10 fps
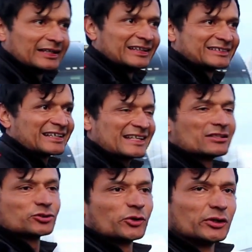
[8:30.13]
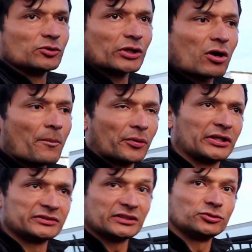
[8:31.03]
in this case I'm showing you the
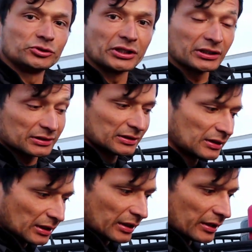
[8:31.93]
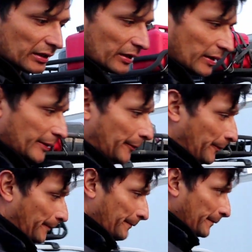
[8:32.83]
components that you need. Uh,
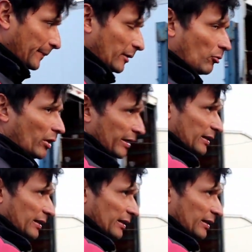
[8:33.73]
what